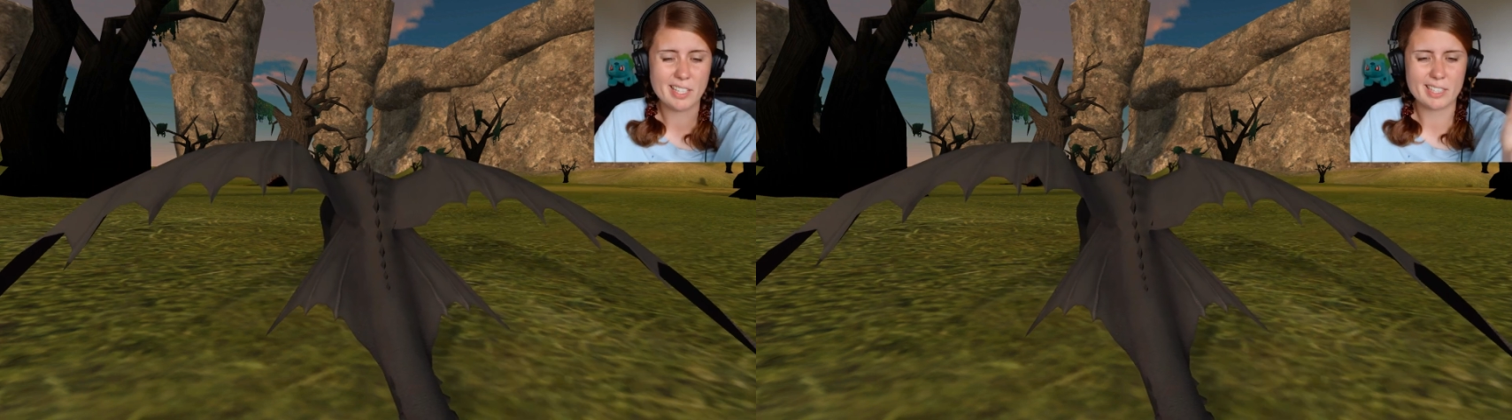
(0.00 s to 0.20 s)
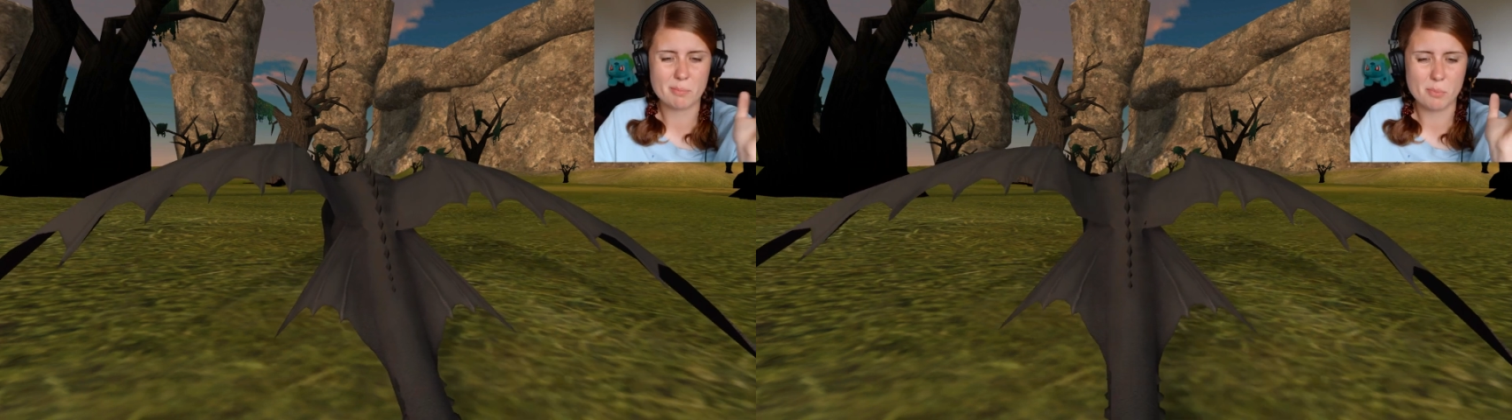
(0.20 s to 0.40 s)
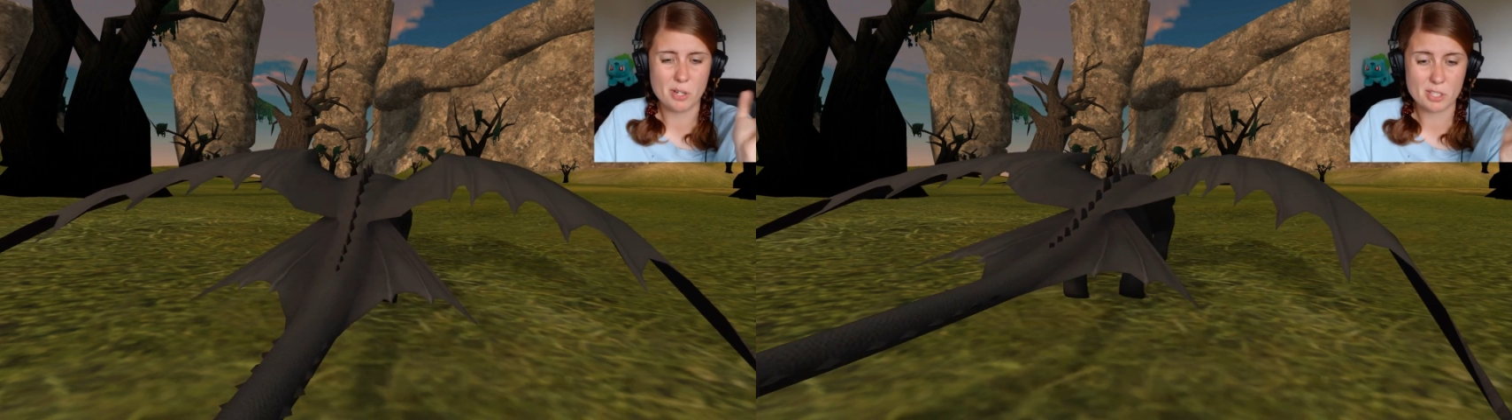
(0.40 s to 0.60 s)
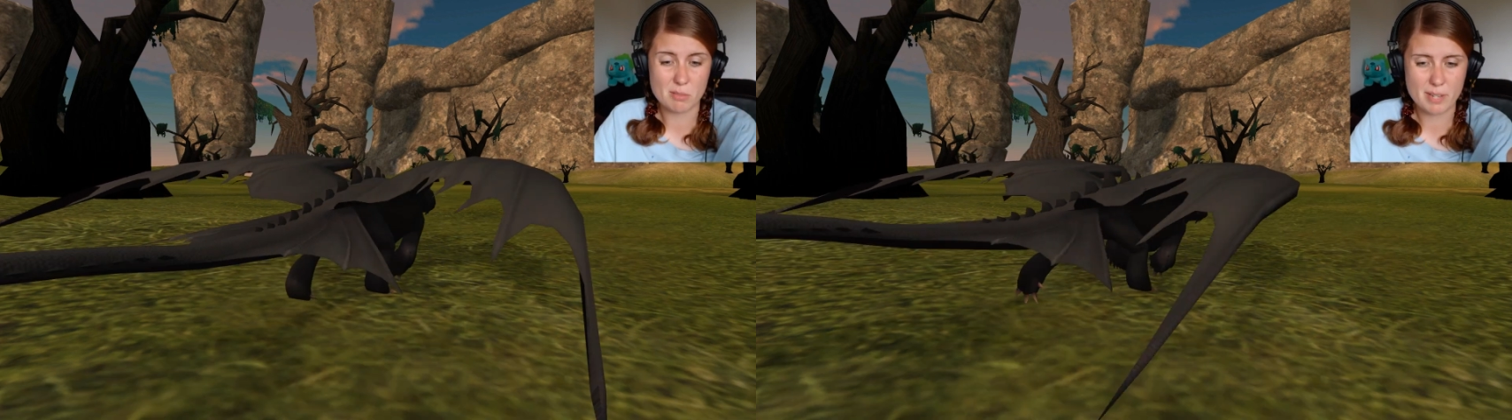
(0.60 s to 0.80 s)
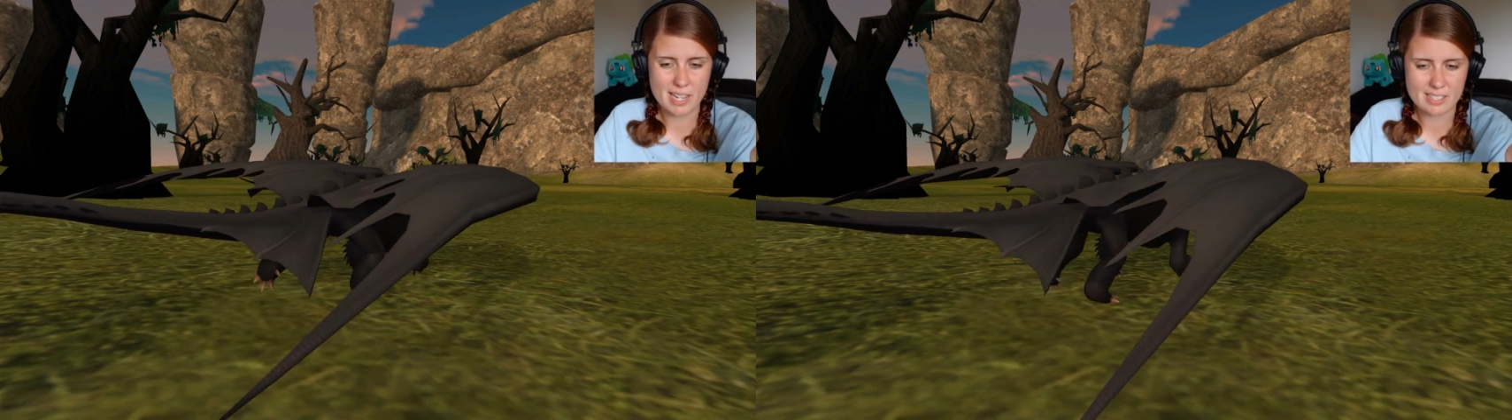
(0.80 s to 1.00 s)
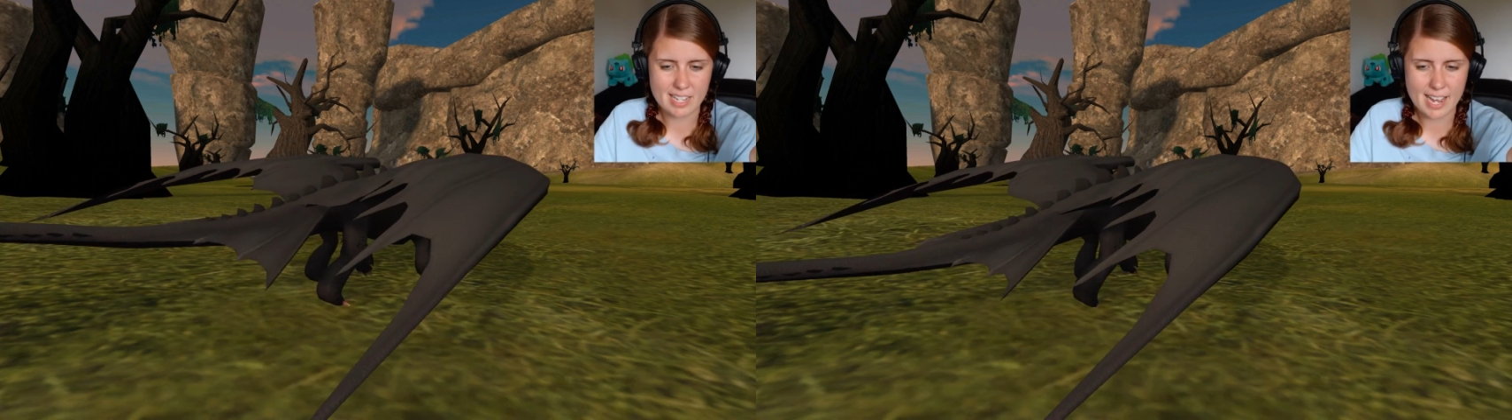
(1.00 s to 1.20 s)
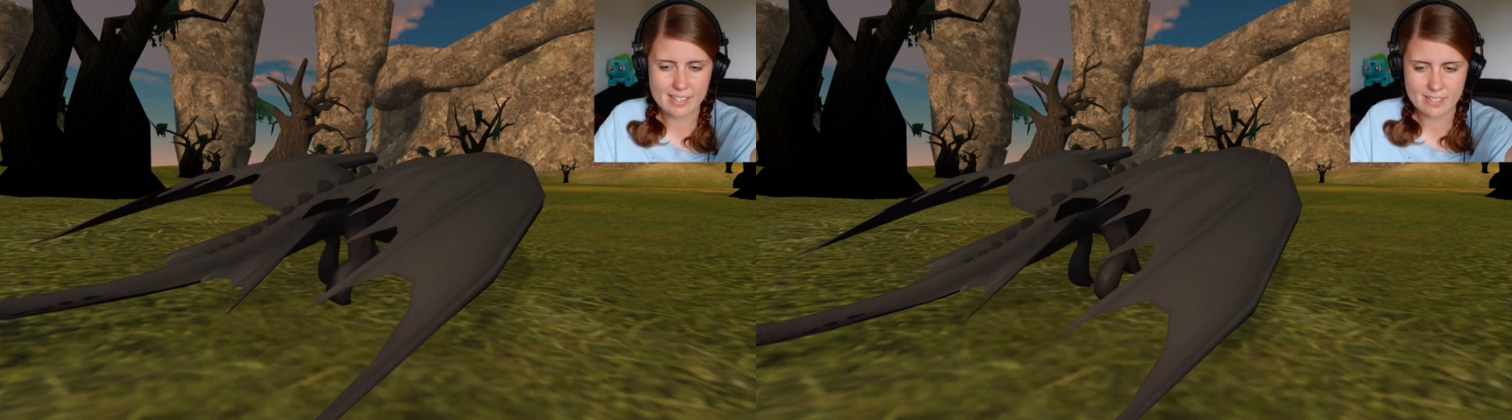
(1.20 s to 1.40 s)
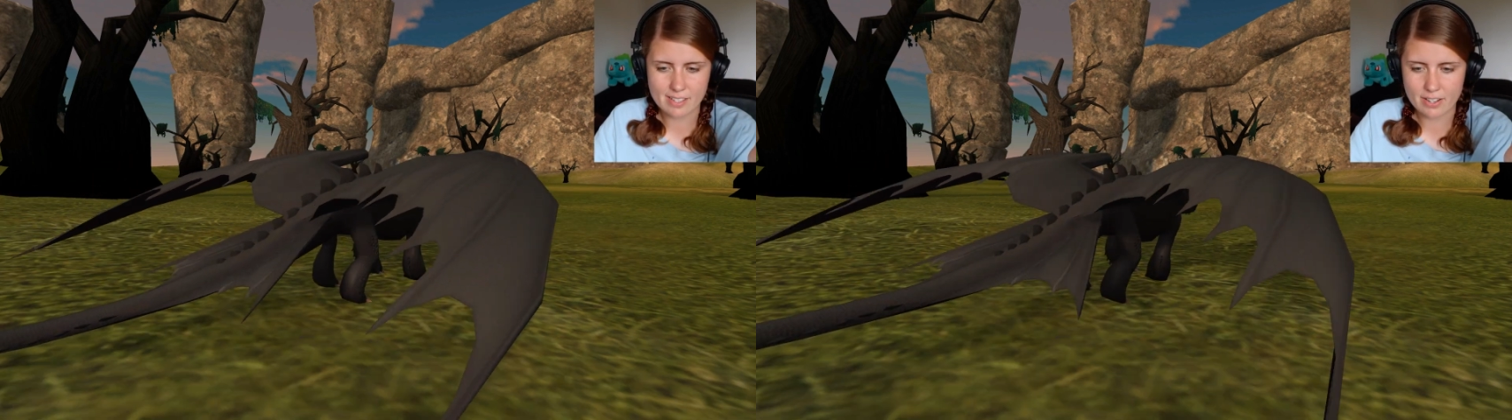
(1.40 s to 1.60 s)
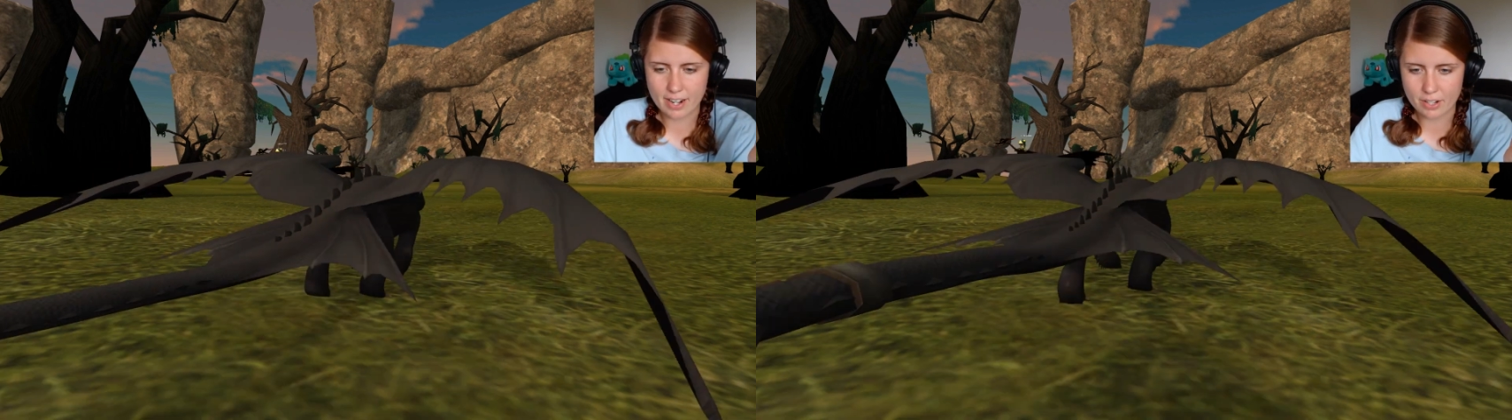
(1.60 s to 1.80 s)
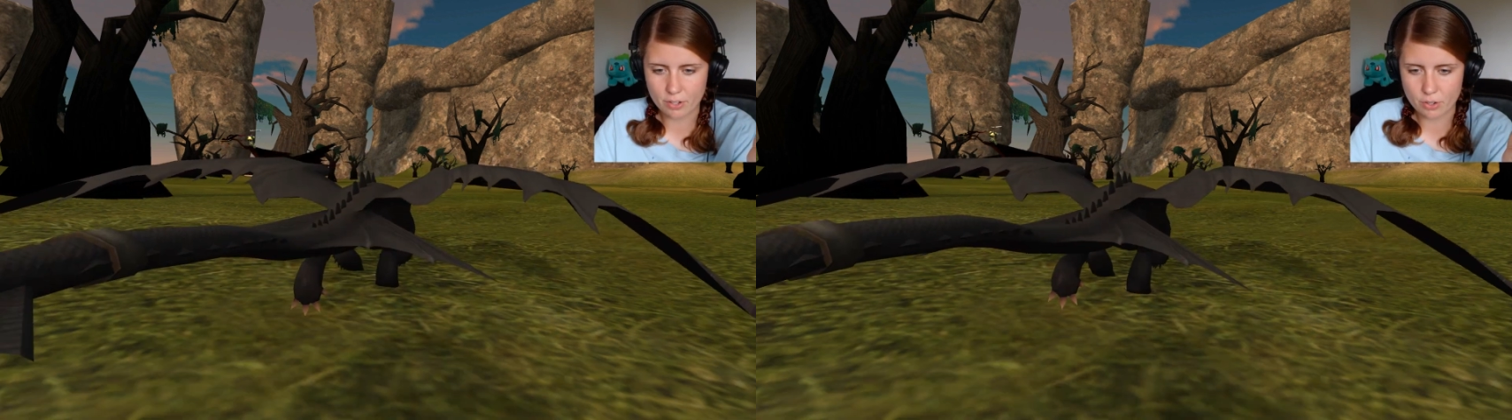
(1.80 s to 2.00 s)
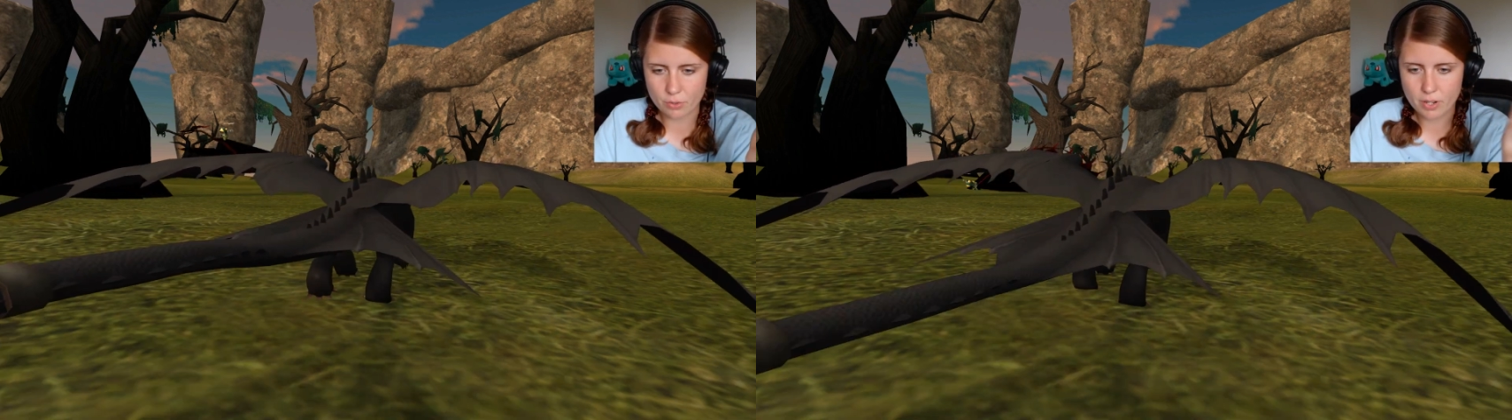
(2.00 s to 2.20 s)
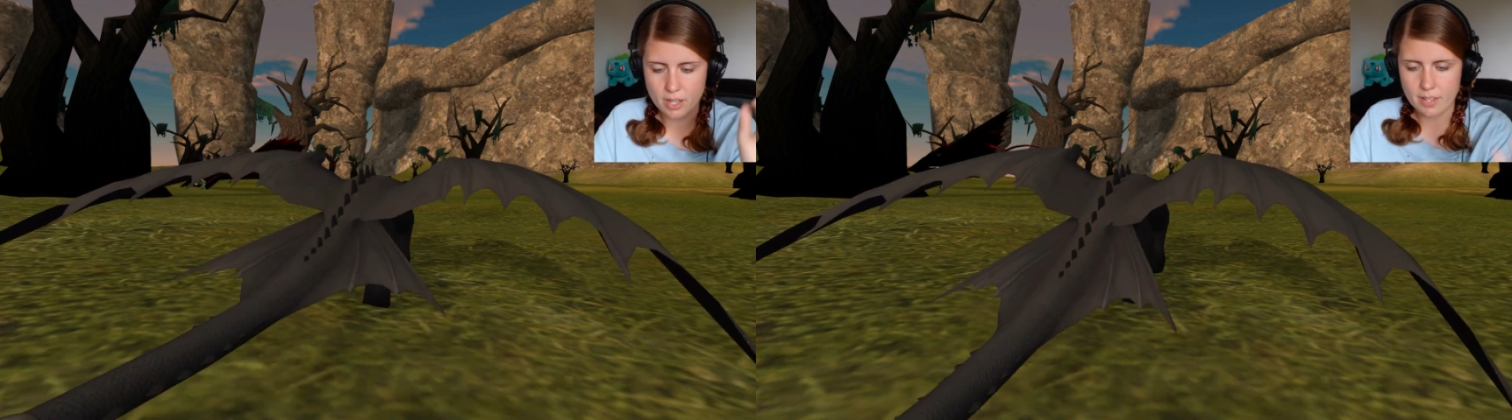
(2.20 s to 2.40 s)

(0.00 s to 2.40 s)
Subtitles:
like the muscle mass he has in there, I don't know.